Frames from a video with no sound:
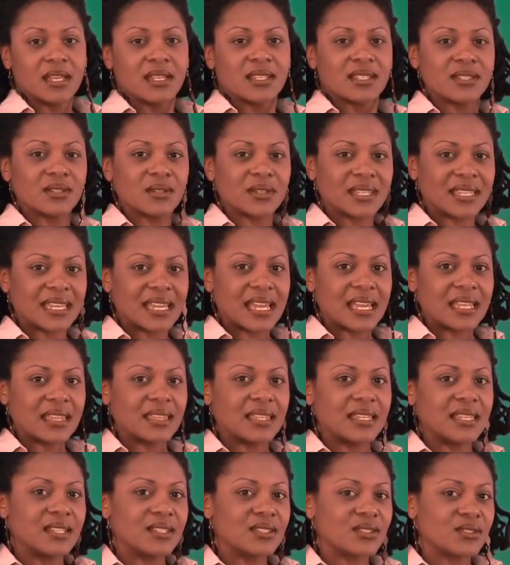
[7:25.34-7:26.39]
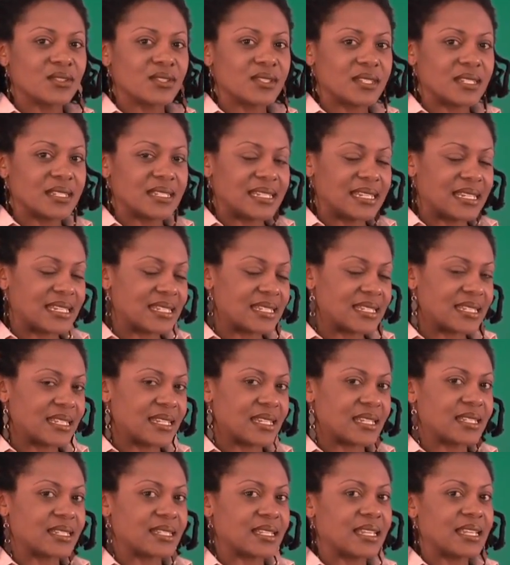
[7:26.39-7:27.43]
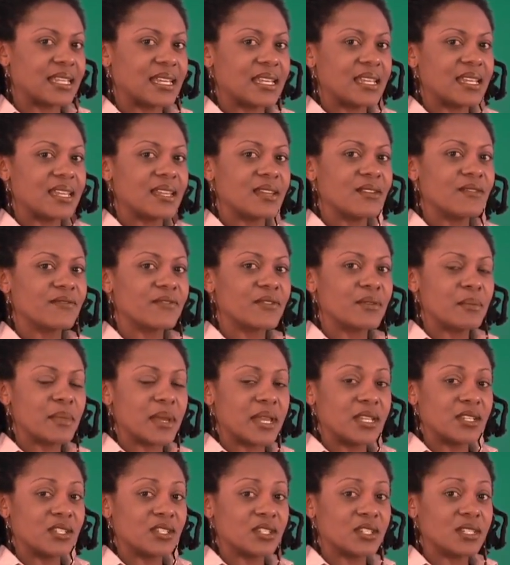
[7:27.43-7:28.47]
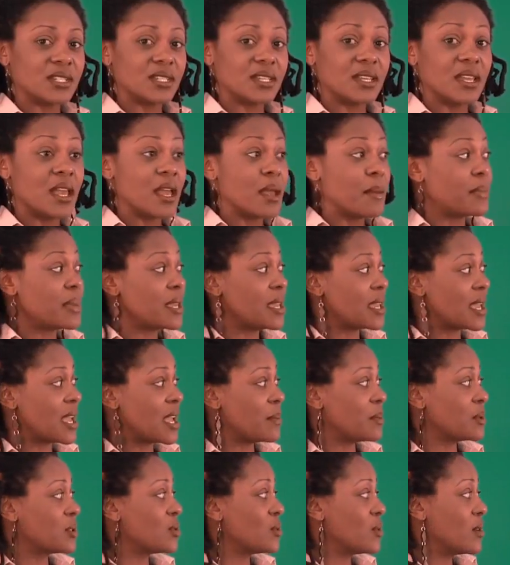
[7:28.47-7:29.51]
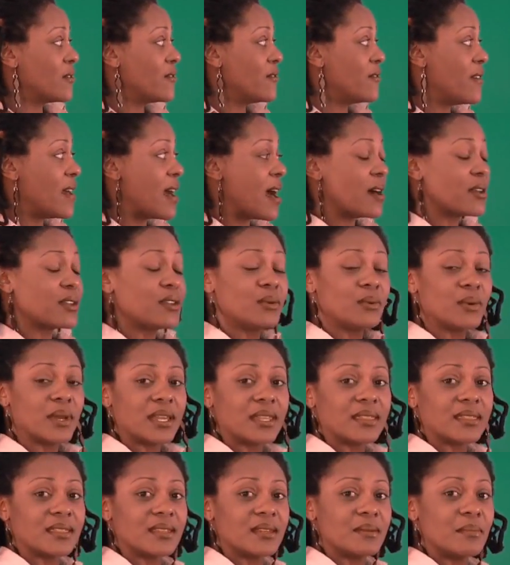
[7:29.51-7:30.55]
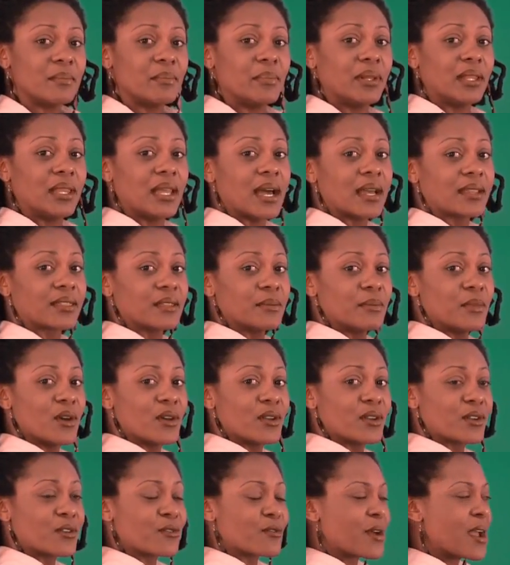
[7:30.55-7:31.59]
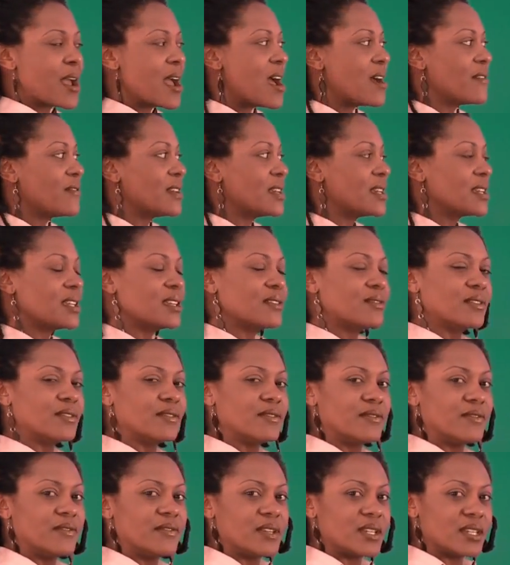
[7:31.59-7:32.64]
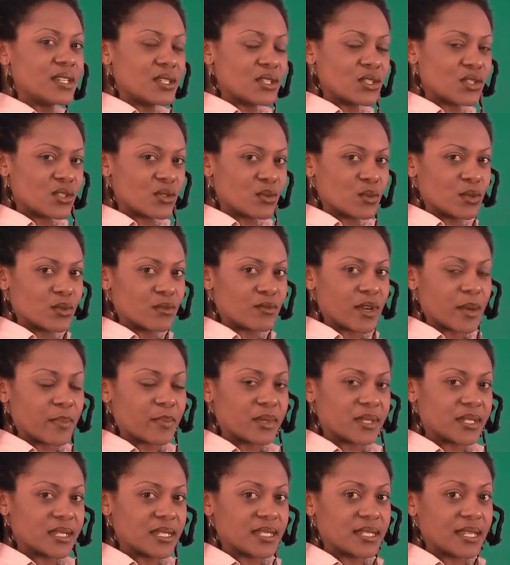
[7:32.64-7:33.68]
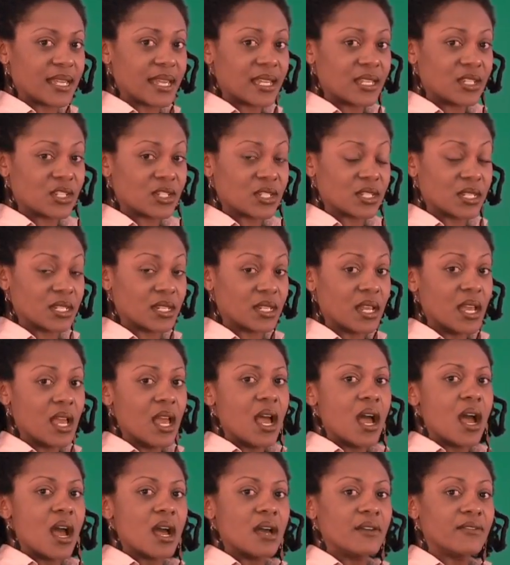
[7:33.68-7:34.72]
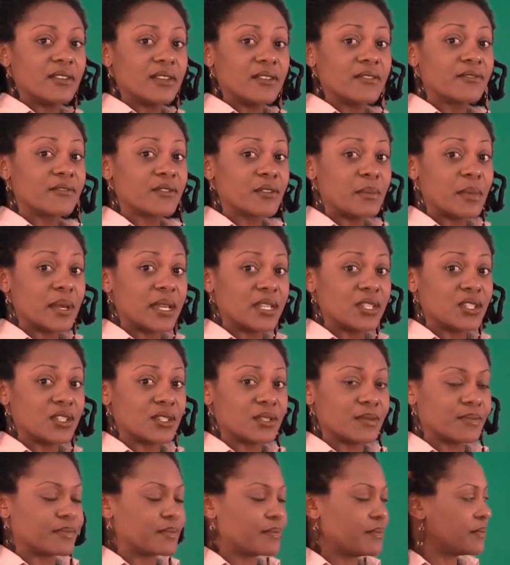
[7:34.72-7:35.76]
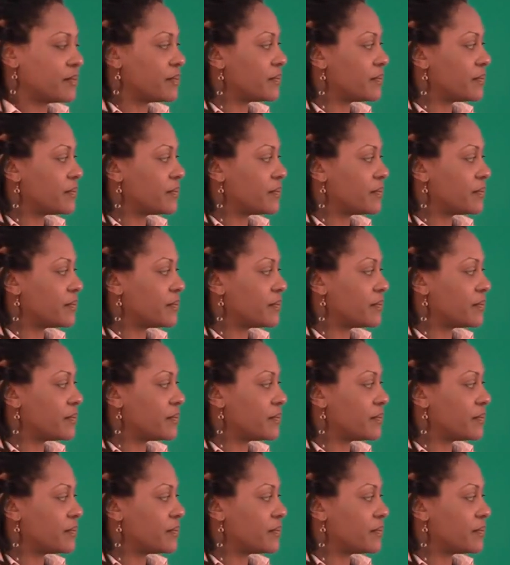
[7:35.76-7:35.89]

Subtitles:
So again, these are statistics, getting information, being able to evaluate them, plot them on a graph, and give a visual representation of information.